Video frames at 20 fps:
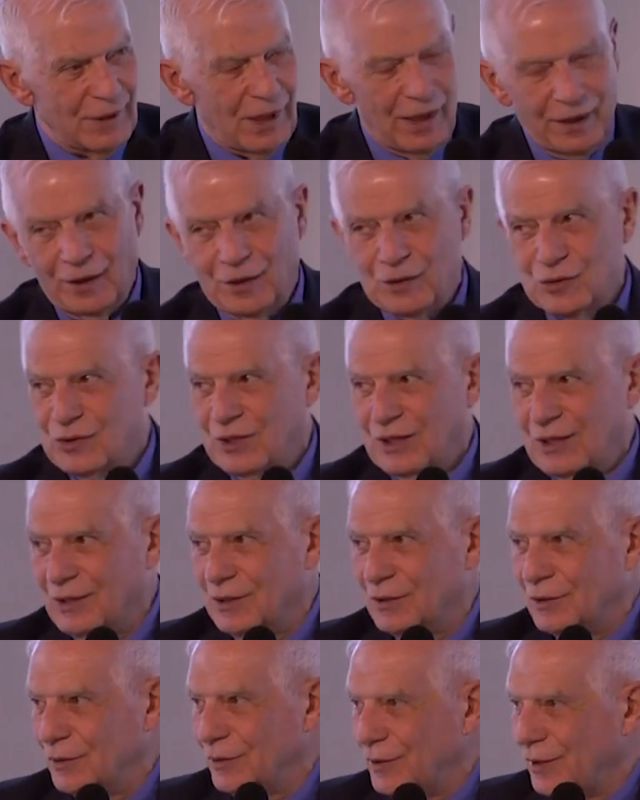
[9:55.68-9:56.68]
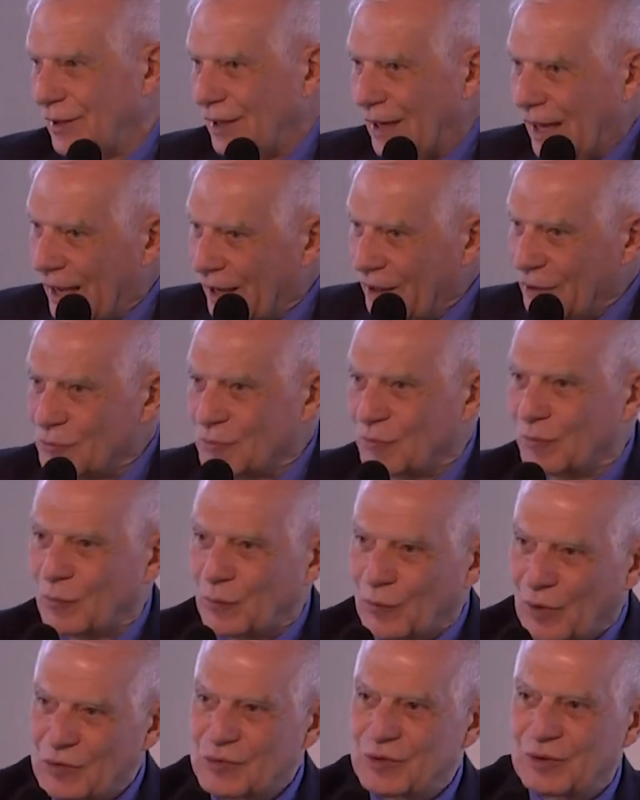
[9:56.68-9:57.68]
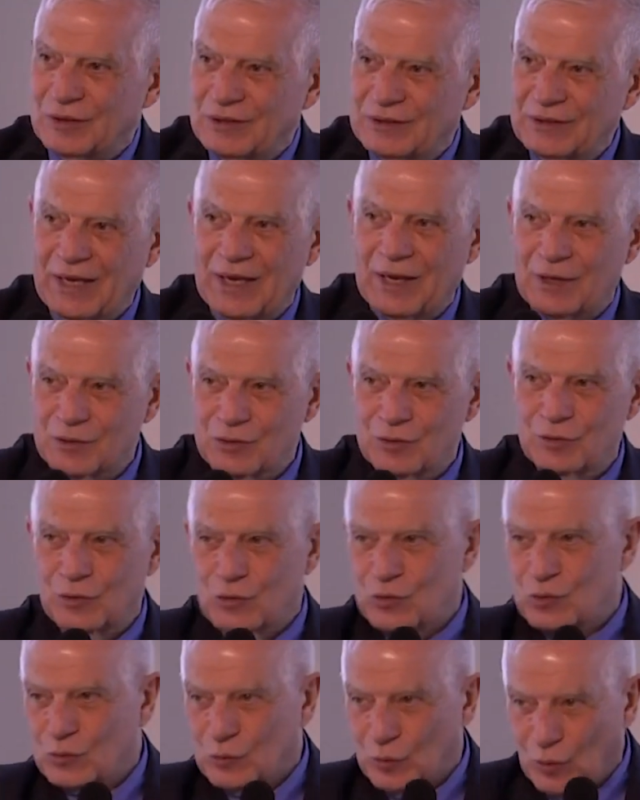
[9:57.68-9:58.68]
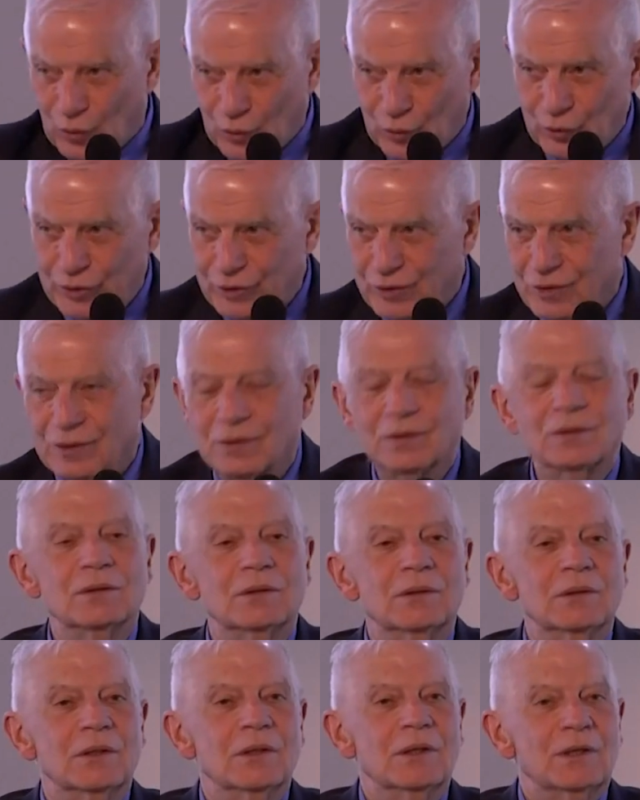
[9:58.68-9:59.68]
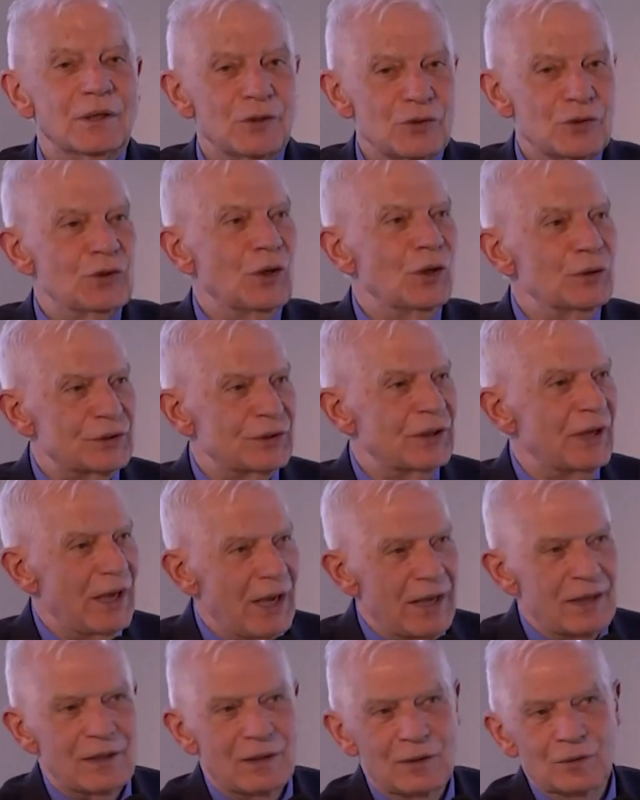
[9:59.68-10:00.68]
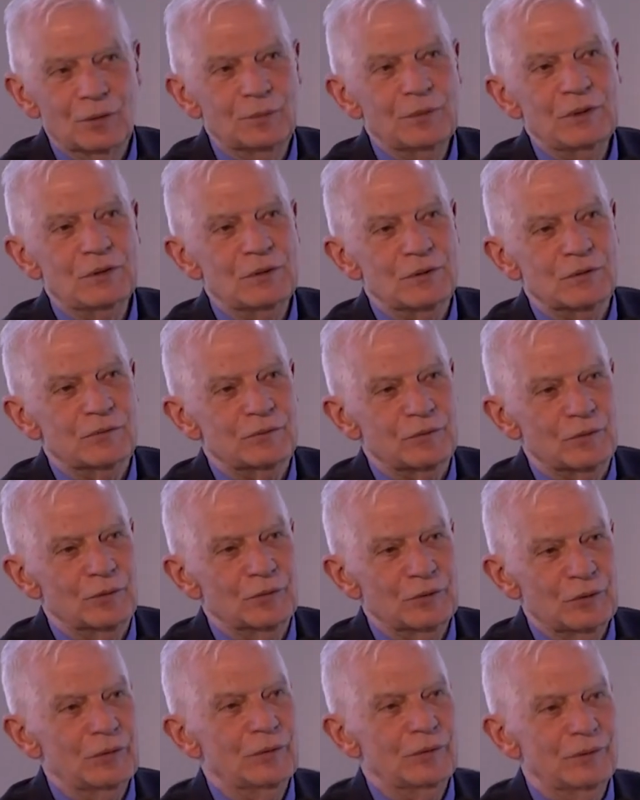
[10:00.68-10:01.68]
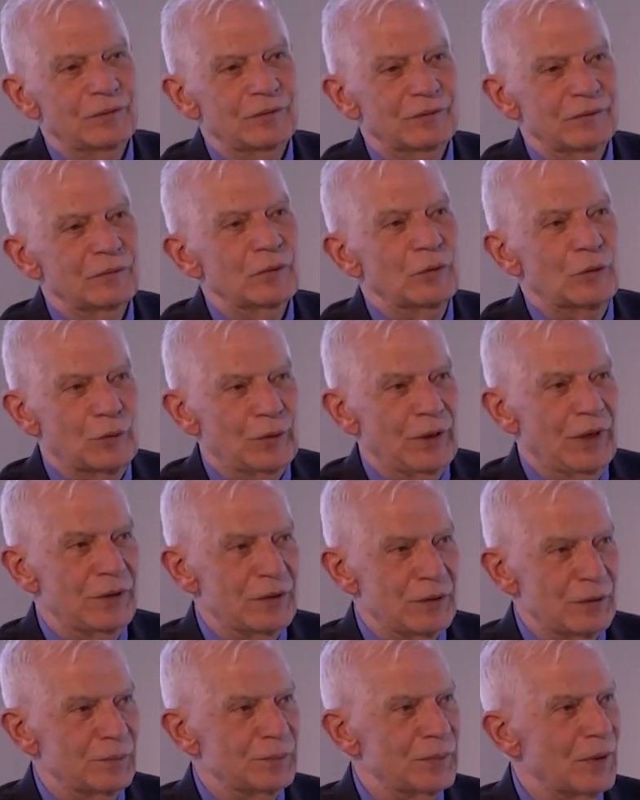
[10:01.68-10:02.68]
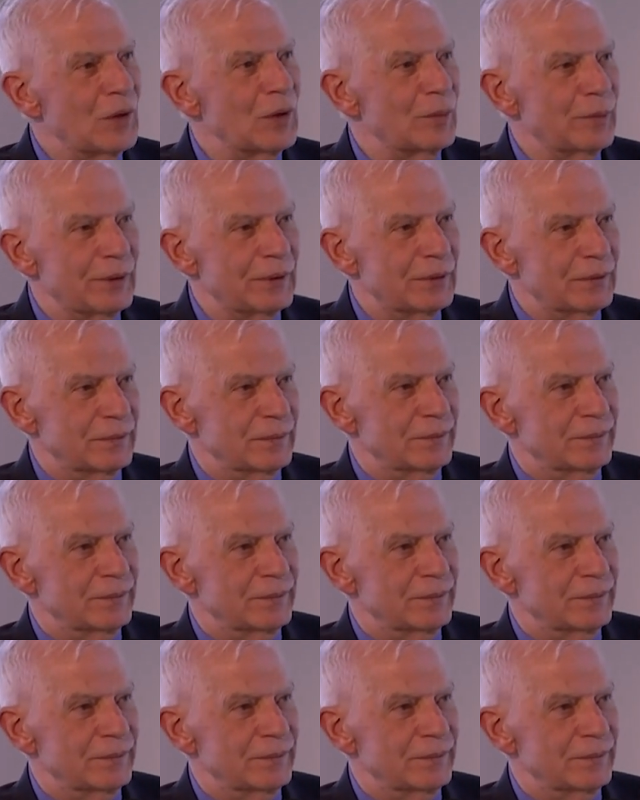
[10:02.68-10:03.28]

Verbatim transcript: And I seen the lines of Russian tanks destroyed, just eight kilometers from the Ukrainian parliament.